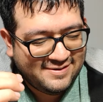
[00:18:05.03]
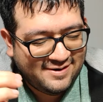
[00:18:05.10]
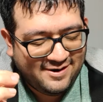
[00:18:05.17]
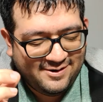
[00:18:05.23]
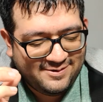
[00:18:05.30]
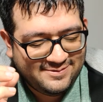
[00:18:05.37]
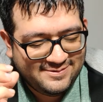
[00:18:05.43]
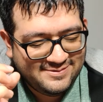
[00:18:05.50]

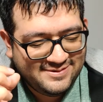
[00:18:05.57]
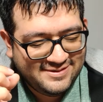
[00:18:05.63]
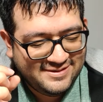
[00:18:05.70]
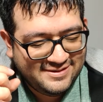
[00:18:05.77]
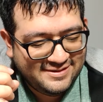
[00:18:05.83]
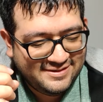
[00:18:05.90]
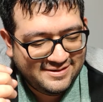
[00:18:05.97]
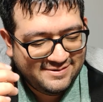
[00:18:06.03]
Haru
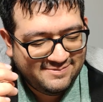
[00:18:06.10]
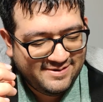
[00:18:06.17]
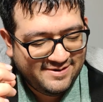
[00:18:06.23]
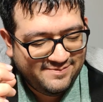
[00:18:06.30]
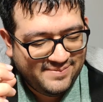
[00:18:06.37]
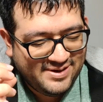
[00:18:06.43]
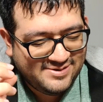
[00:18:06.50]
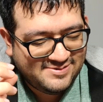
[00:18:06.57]
did in
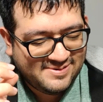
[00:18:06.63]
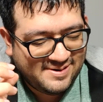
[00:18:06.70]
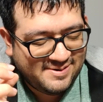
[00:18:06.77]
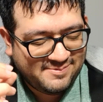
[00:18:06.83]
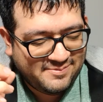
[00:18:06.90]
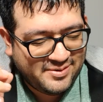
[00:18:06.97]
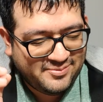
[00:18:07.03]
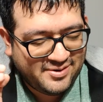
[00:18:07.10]
Rave Master. I
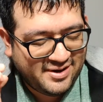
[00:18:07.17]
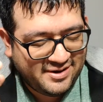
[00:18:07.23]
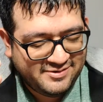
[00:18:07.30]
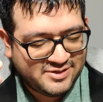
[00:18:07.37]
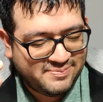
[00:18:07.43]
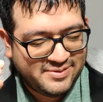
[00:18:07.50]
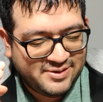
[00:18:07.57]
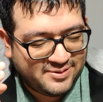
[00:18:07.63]
don't remember.
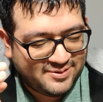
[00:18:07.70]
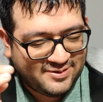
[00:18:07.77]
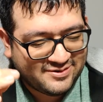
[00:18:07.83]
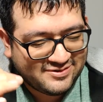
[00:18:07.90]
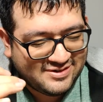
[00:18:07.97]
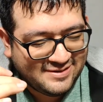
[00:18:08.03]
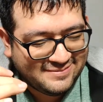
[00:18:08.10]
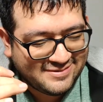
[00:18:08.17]
It's been a
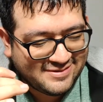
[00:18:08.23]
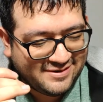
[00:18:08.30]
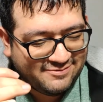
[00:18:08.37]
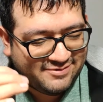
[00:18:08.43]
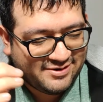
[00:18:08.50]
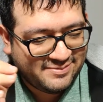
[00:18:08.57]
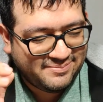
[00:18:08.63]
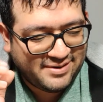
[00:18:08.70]
long time since I
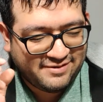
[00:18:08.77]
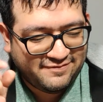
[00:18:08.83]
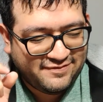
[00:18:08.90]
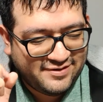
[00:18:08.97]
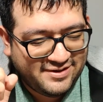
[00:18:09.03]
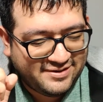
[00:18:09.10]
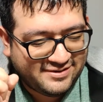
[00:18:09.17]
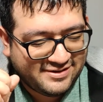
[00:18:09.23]
read it, but I
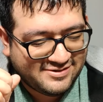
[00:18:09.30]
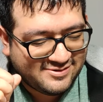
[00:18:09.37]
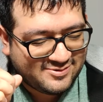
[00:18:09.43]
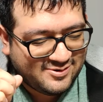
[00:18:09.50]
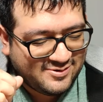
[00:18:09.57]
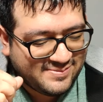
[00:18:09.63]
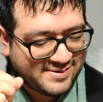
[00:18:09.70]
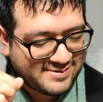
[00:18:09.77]
feel like that's a
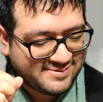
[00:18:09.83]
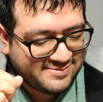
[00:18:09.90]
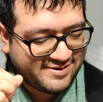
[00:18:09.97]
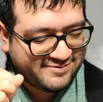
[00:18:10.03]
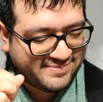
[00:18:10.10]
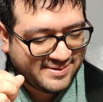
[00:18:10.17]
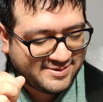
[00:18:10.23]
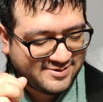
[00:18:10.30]
callback to
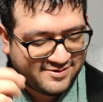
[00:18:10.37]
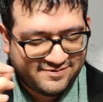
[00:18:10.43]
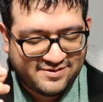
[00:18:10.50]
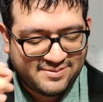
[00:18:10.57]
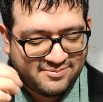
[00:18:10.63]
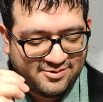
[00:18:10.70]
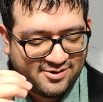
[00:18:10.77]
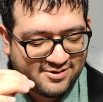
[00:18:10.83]
Rave Master. If
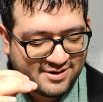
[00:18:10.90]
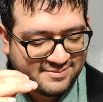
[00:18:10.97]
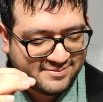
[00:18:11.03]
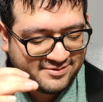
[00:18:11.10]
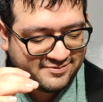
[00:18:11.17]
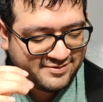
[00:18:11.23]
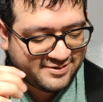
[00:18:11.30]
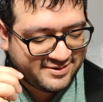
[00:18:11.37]
I'm wrong, I'm
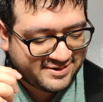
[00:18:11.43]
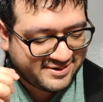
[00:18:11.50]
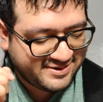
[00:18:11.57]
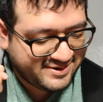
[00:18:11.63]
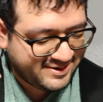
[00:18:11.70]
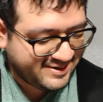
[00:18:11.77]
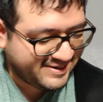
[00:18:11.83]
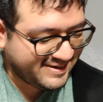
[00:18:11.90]
going to feel like an
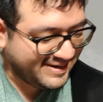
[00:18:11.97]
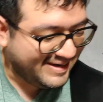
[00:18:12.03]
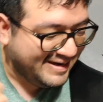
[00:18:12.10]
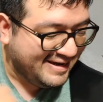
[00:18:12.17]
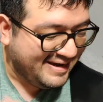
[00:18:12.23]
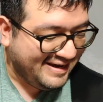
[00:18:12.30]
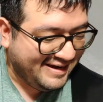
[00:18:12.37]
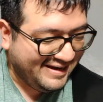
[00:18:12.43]
idiot.
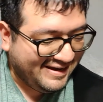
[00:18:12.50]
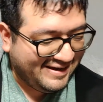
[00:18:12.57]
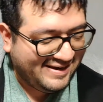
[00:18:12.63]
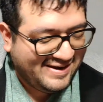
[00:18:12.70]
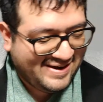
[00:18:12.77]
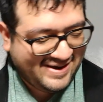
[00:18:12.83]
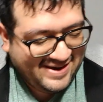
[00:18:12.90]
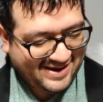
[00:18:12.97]

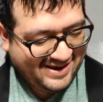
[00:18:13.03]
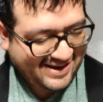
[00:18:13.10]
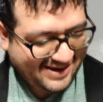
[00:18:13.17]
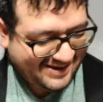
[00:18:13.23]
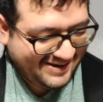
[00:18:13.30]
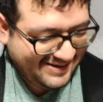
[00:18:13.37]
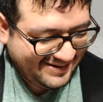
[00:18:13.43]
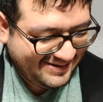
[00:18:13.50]

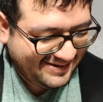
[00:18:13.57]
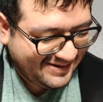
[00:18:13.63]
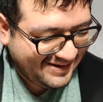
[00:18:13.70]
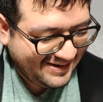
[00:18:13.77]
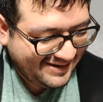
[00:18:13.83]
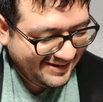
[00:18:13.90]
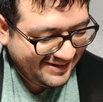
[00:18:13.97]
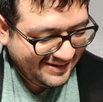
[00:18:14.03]
And
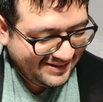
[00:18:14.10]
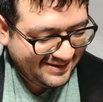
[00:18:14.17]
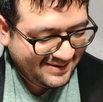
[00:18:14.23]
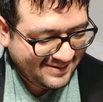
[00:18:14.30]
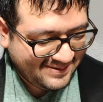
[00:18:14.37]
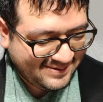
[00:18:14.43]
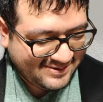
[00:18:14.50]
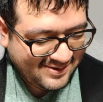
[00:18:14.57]

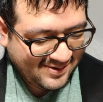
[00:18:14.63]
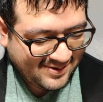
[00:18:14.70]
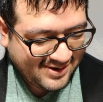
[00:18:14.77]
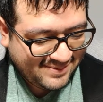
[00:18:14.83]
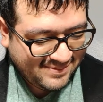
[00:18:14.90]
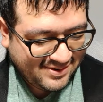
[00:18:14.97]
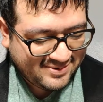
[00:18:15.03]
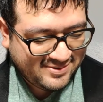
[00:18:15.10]
they're
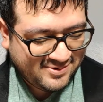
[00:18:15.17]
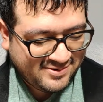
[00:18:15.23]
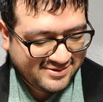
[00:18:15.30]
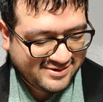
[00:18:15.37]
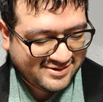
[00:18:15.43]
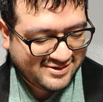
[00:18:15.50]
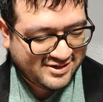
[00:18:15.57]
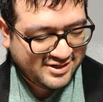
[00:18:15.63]
talking about going
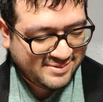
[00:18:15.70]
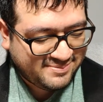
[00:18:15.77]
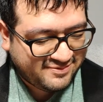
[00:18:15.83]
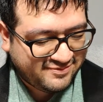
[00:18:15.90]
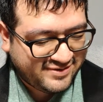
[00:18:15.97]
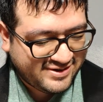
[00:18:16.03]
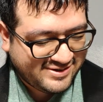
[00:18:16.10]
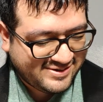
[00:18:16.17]
to see the
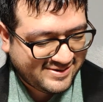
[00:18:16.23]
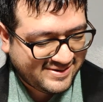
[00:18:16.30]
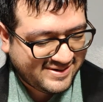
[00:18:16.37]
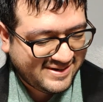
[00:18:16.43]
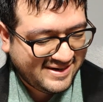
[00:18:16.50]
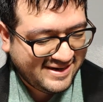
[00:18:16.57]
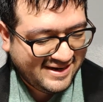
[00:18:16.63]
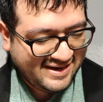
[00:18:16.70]
professor.